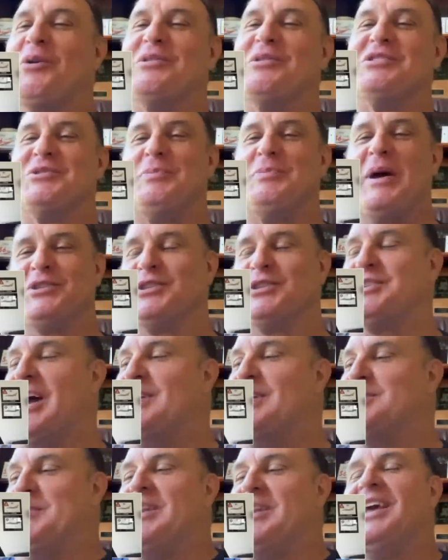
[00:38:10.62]
own special
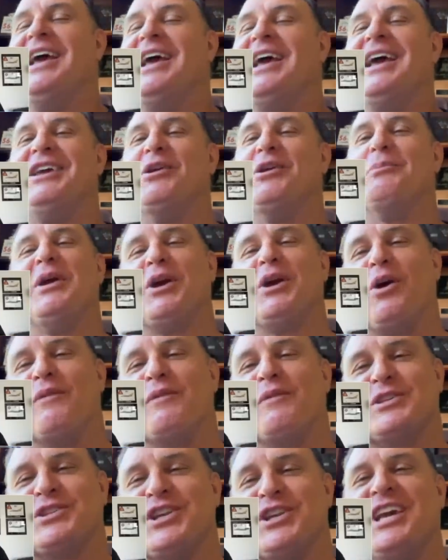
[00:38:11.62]
times, but, you know, being
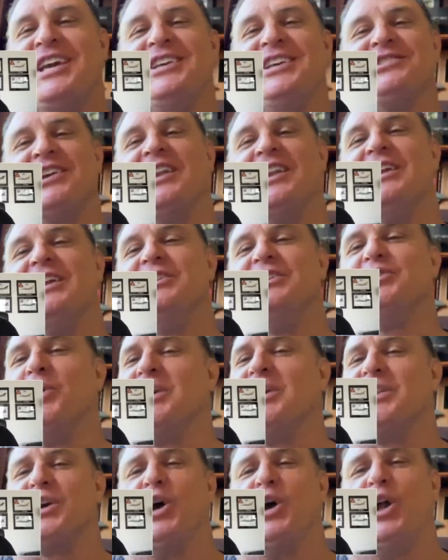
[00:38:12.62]
overseas and
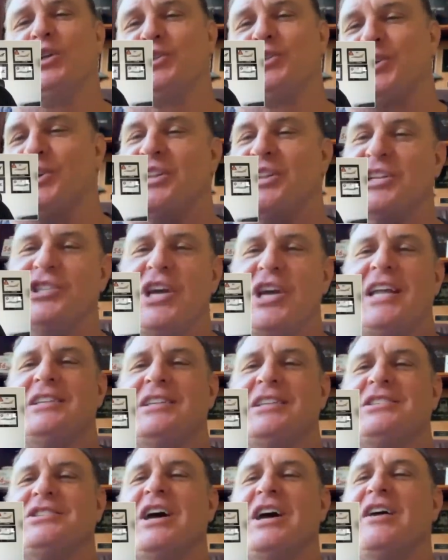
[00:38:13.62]
enjoying the culture and the jet
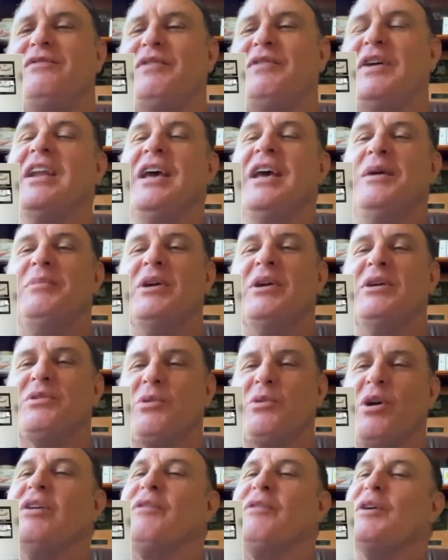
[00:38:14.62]
and stuff and being
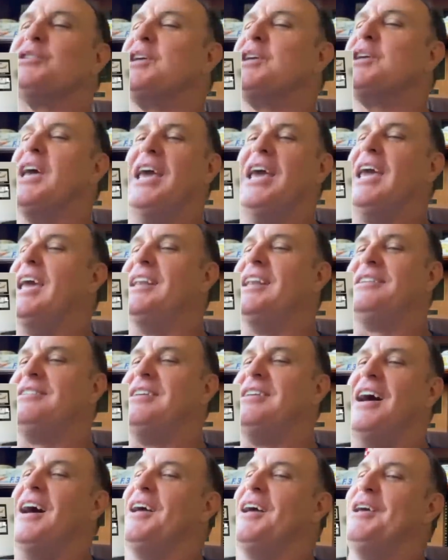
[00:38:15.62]
with the Royal Air Force,
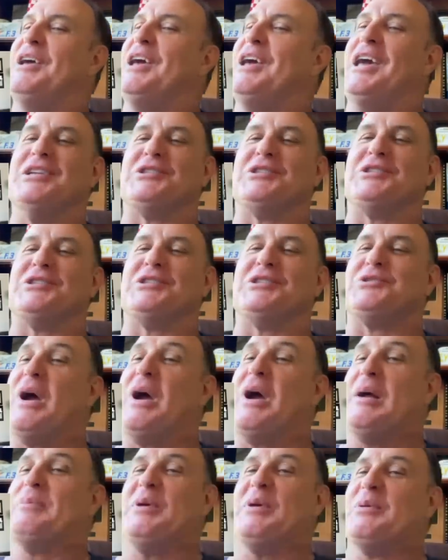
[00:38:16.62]
it's
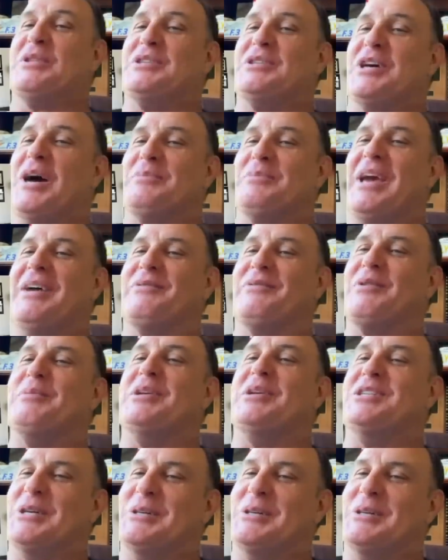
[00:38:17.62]
right up there with the Tomcat
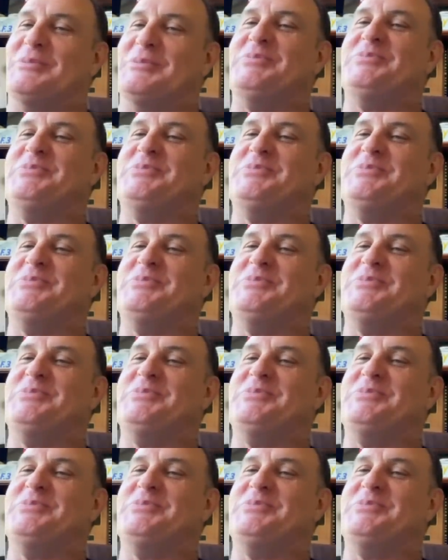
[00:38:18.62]
for me, too.